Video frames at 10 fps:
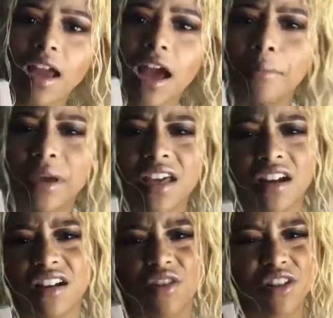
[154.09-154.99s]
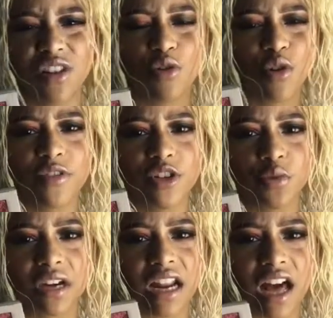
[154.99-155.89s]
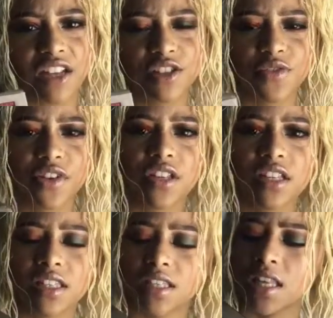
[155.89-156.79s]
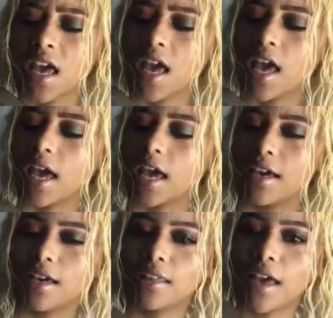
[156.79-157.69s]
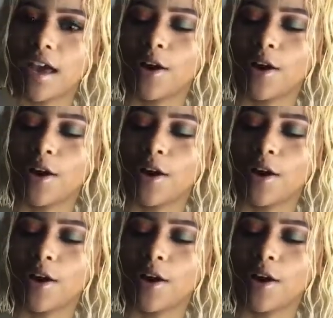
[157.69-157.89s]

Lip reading: I paid a little over $20 for this, and